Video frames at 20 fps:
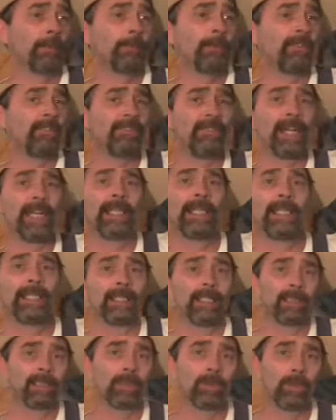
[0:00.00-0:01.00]

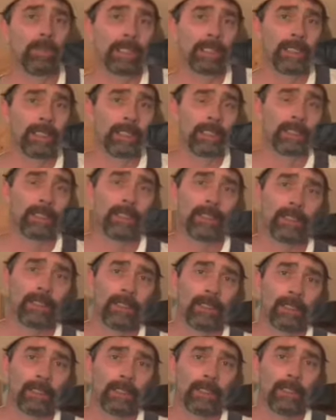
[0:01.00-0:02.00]
providing us with
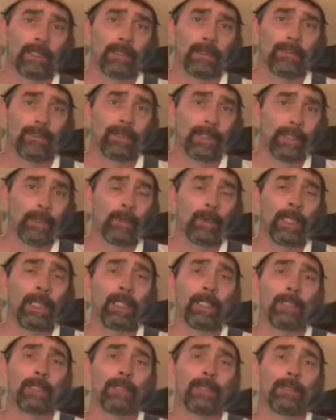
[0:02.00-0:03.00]
free
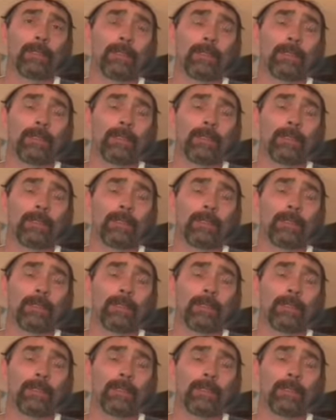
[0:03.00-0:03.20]
will.